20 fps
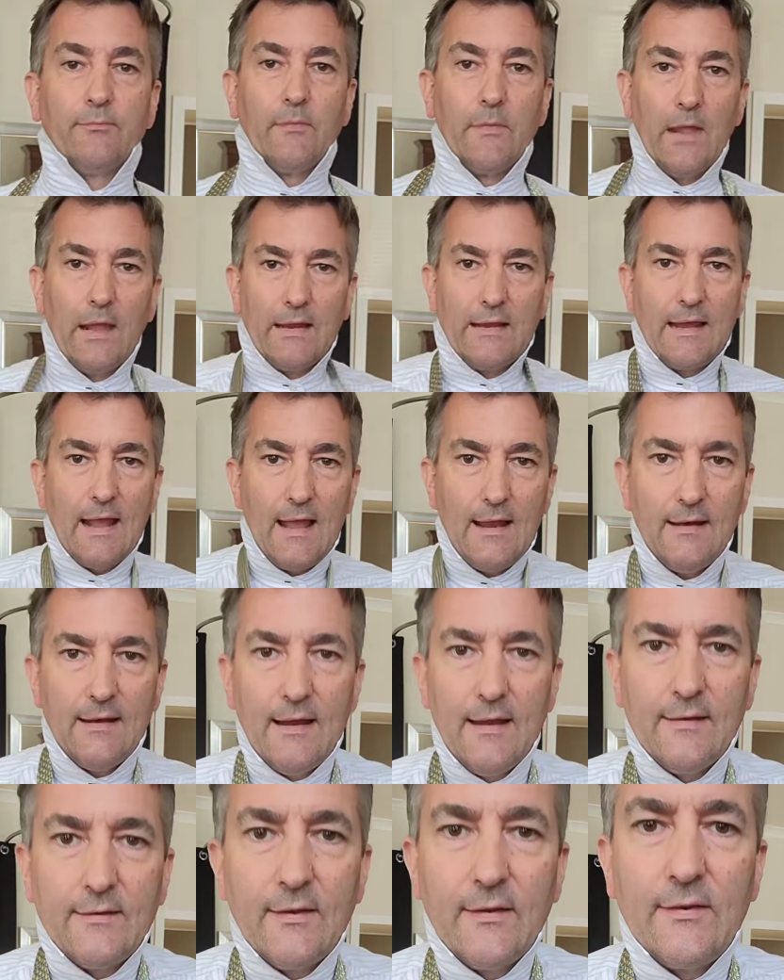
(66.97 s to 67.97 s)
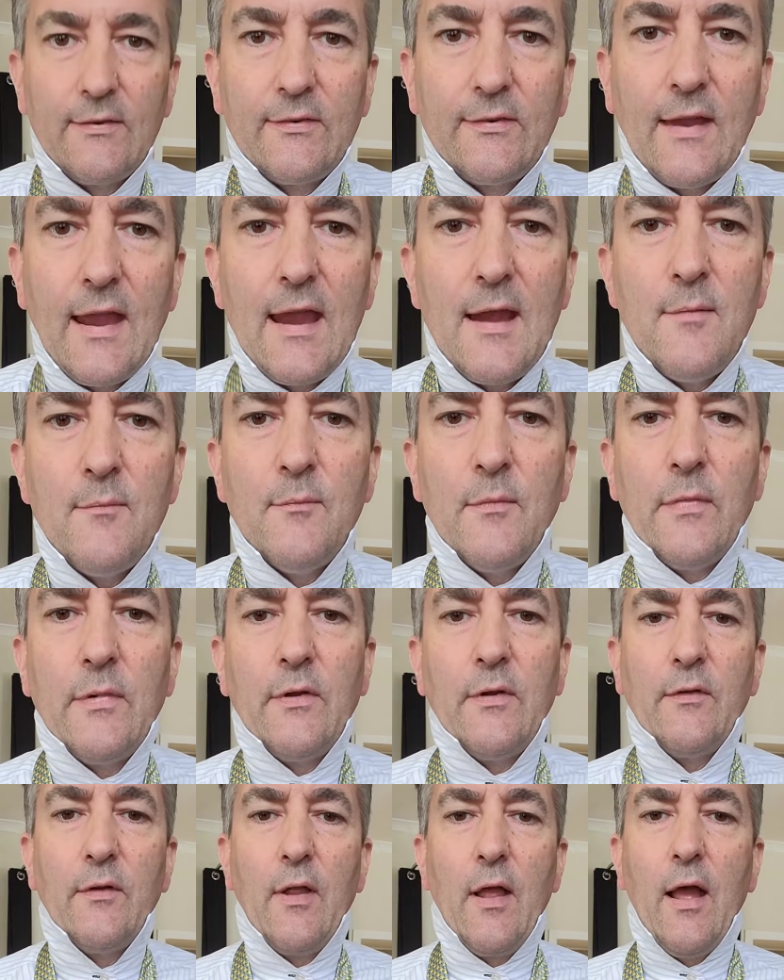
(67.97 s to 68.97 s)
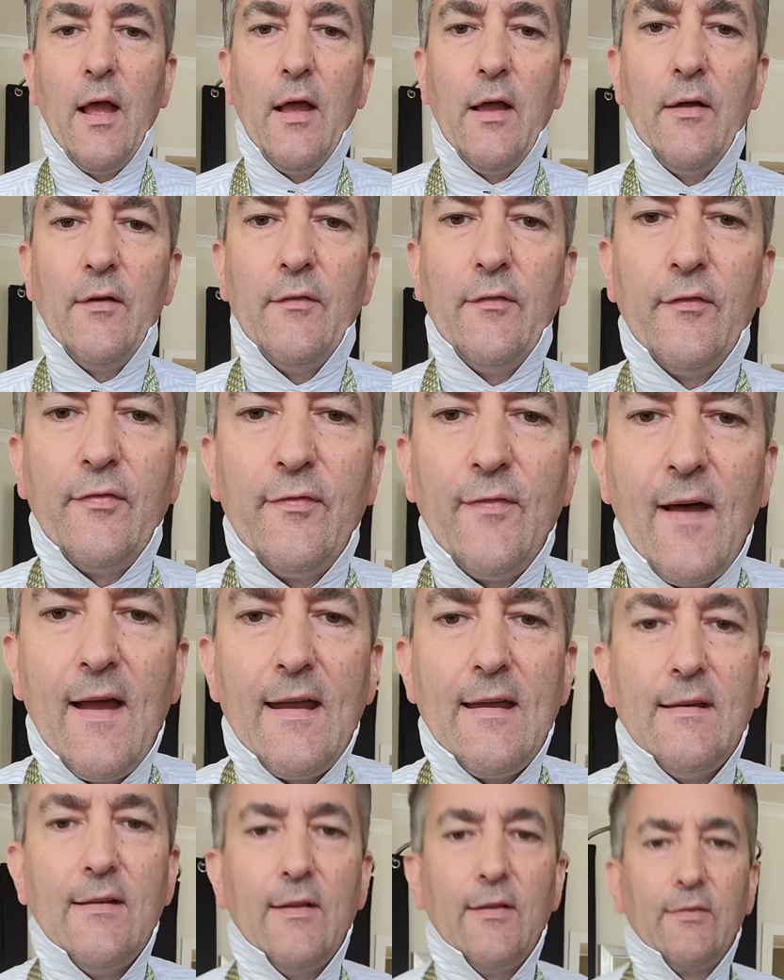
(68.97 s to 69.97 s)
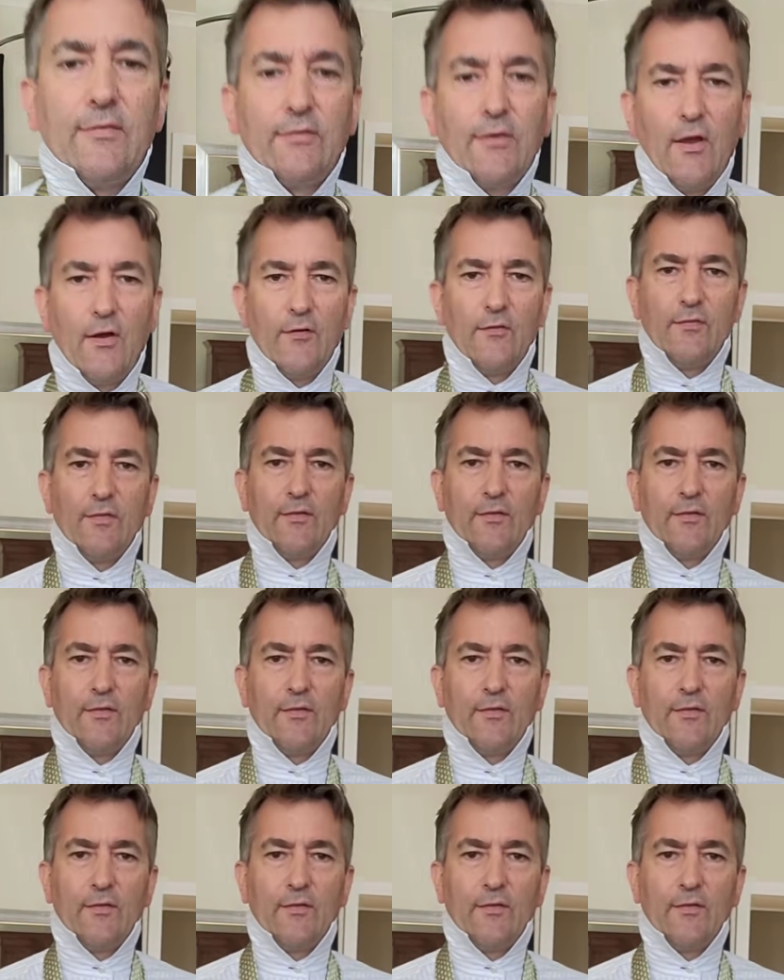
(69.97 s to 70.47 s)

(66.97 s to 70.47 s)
Again, it's the same fineness of